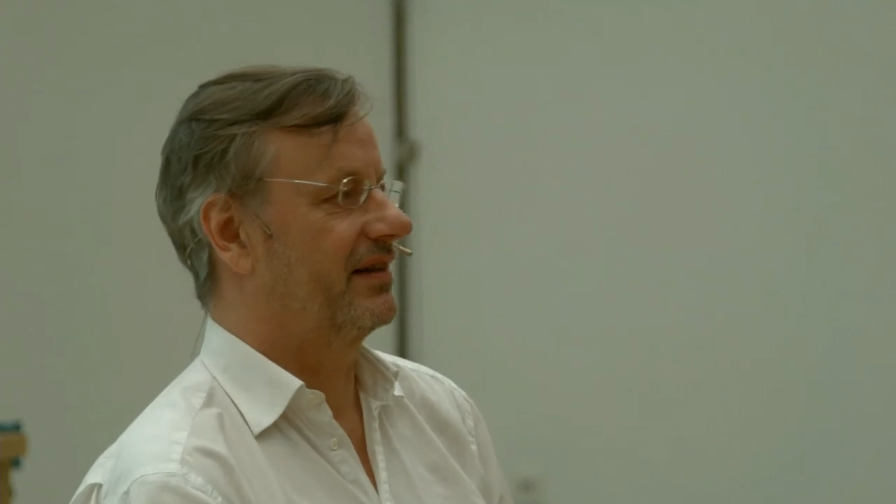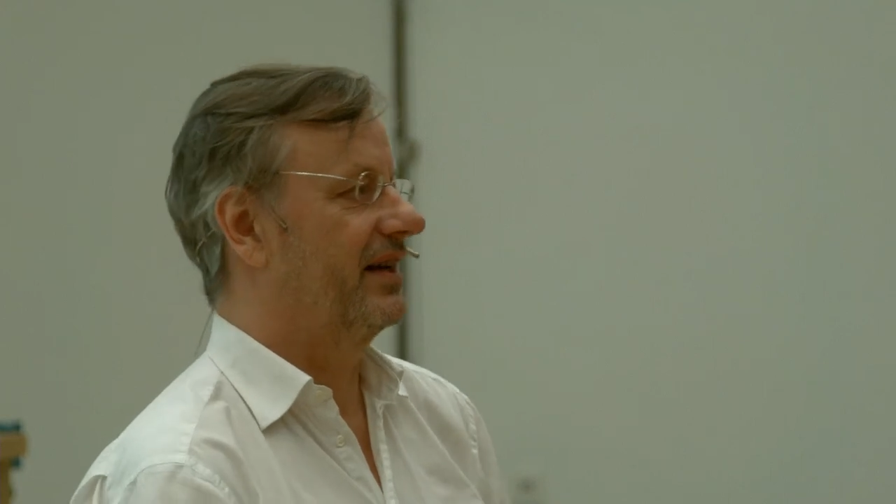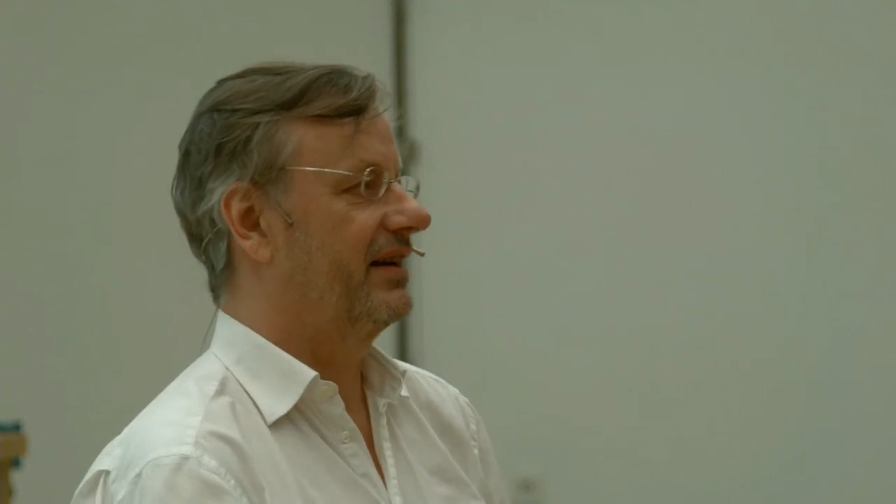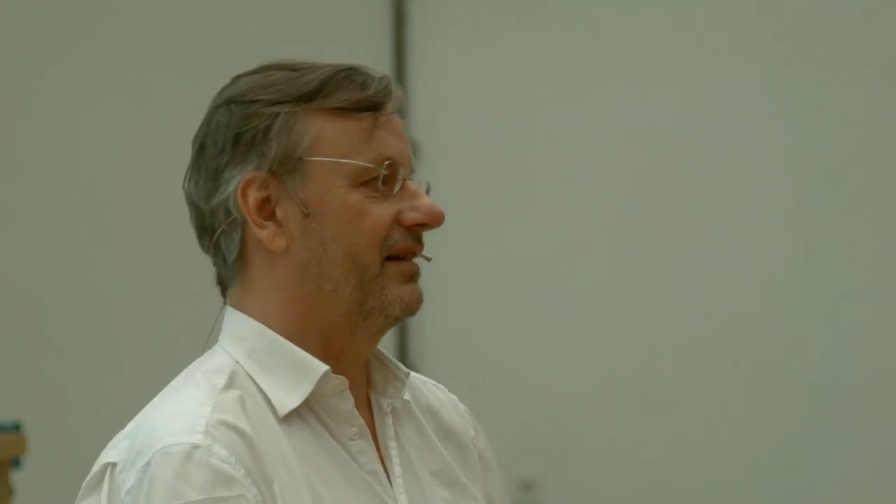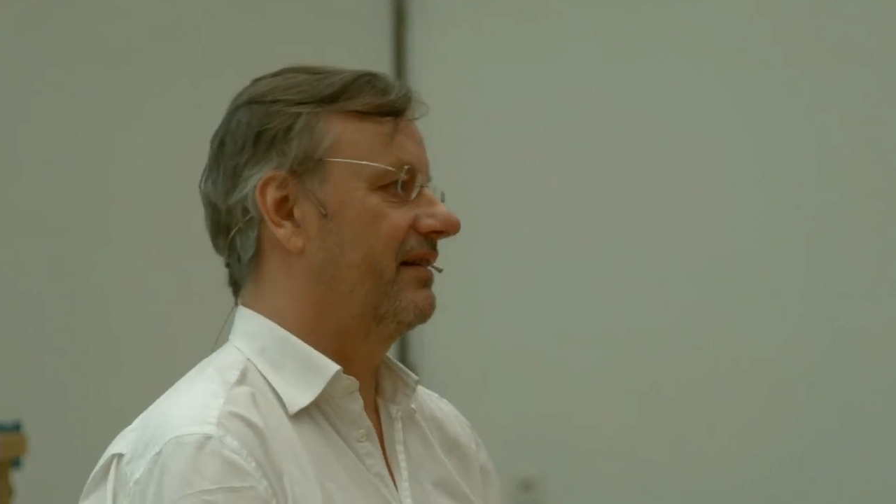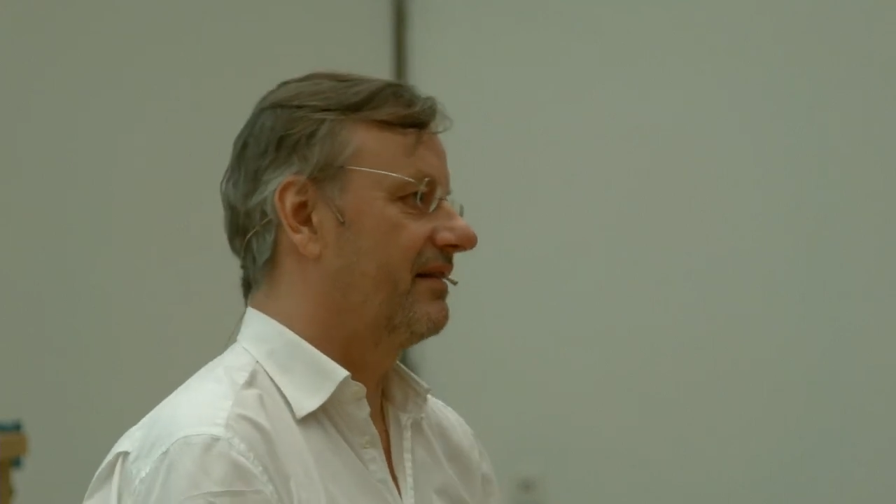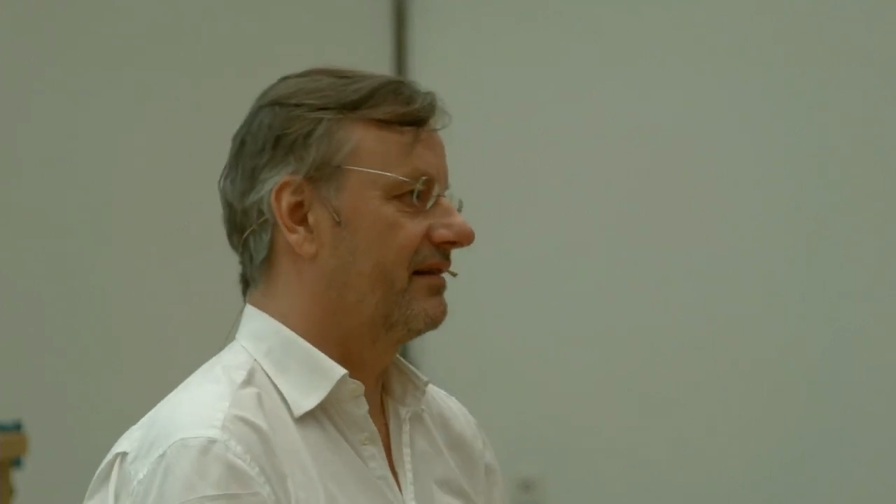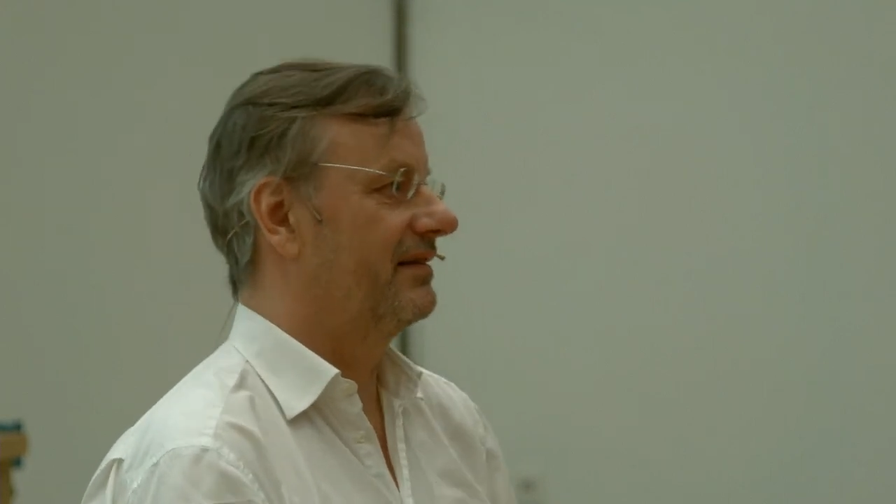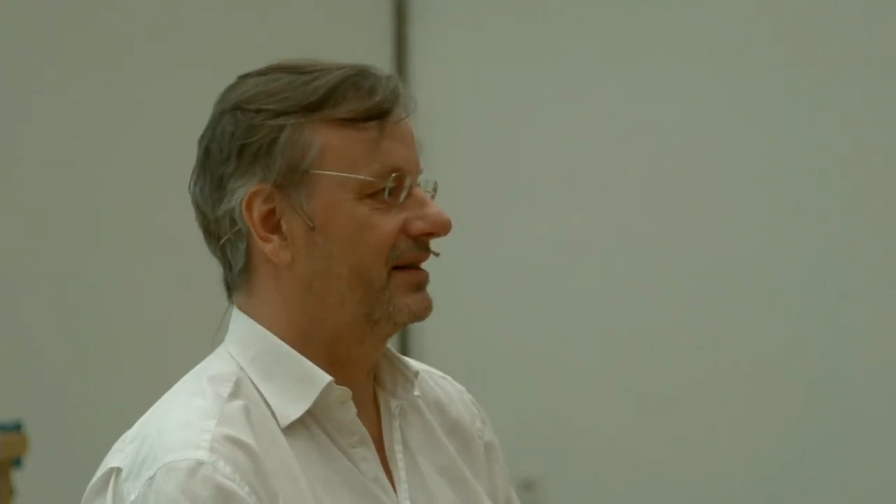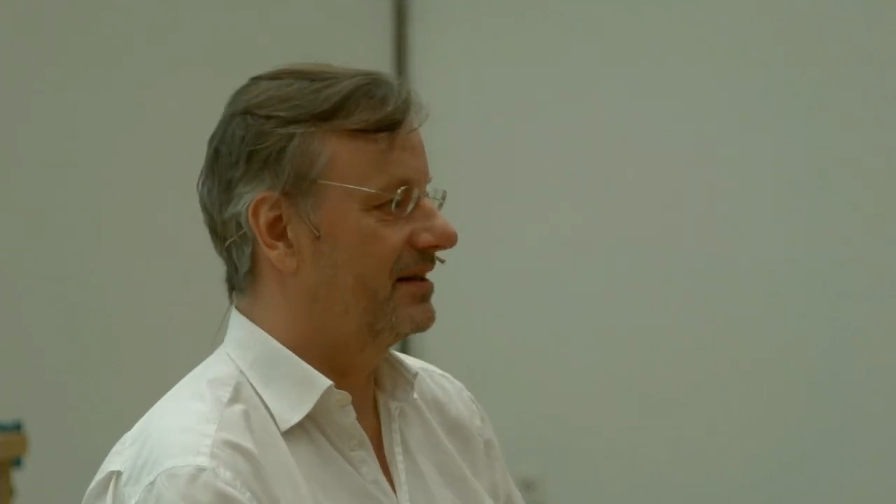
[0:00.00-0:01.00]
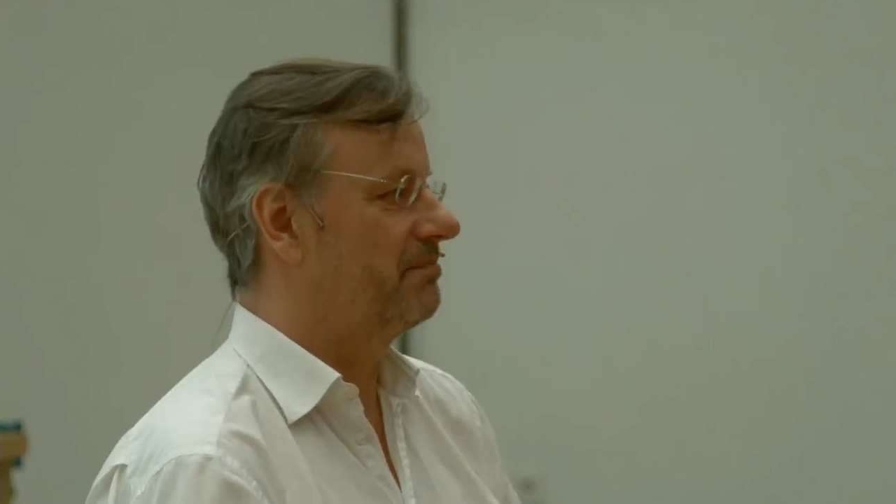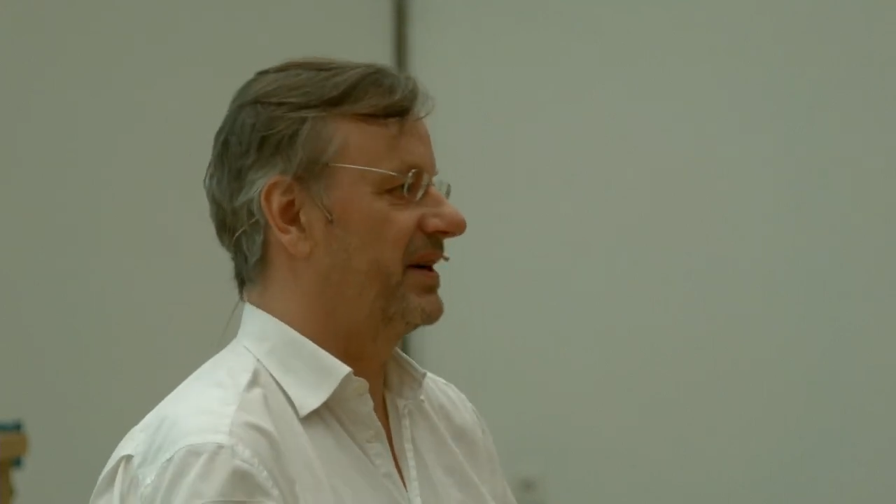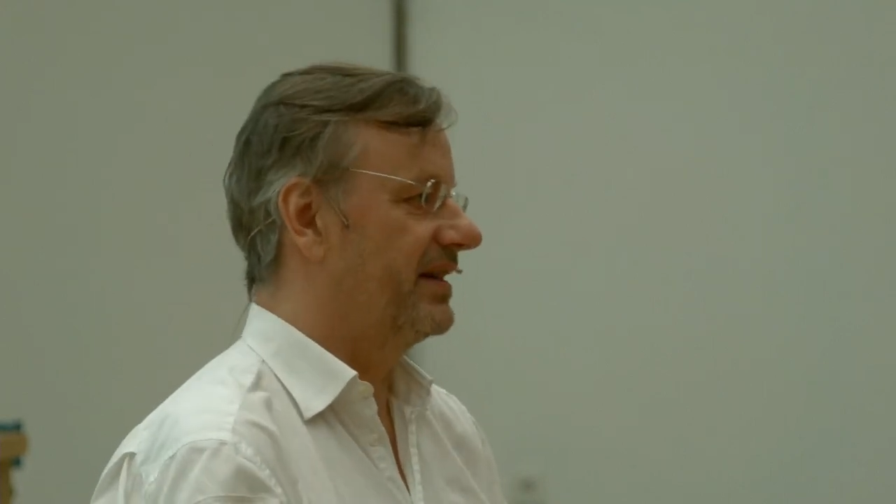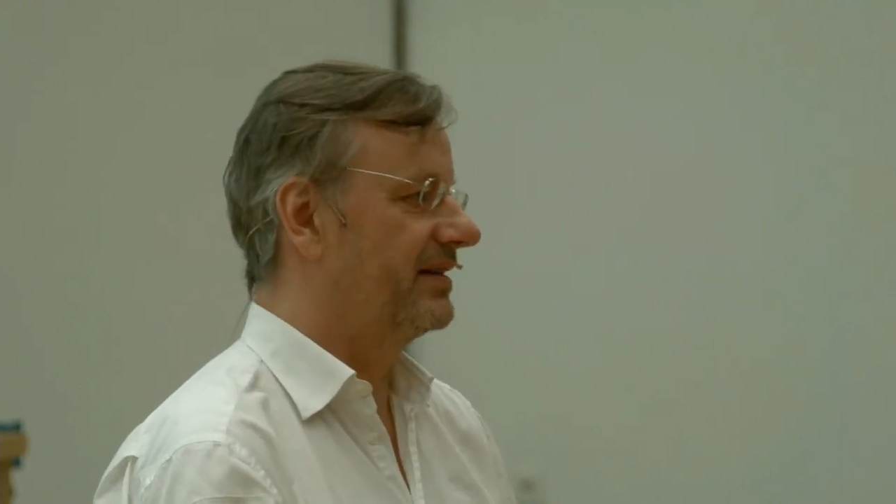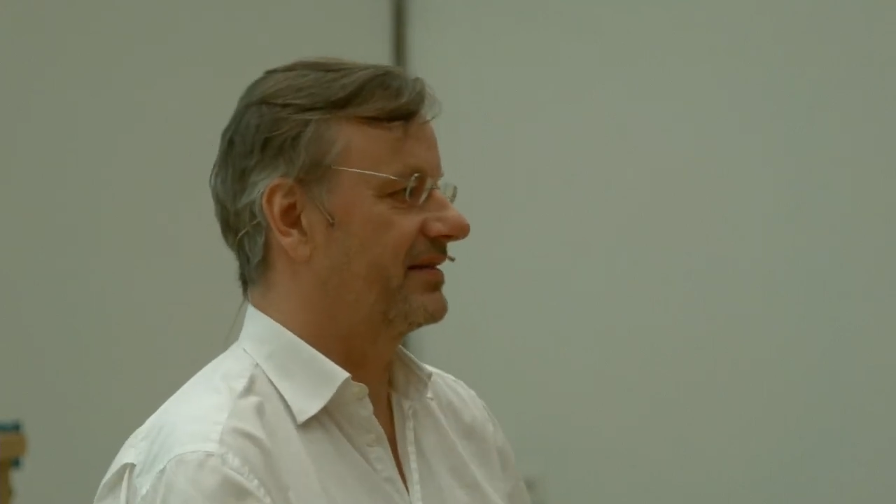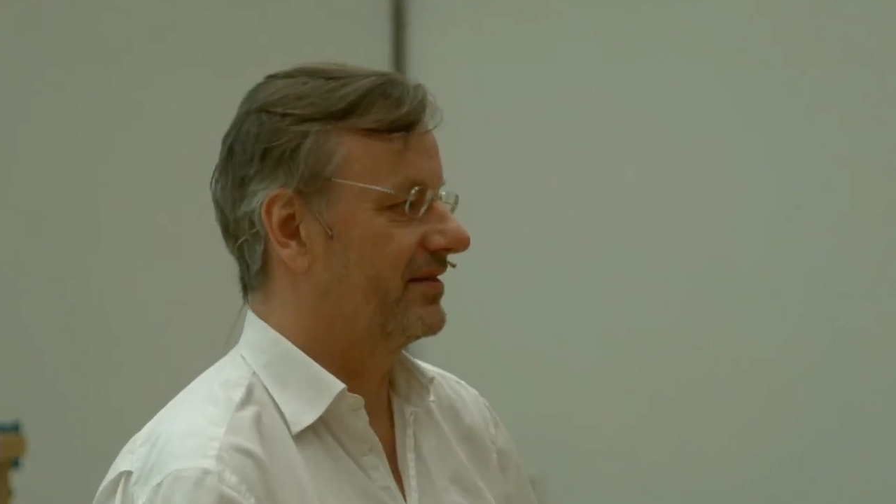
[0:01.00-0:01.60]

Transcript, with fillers: then it depends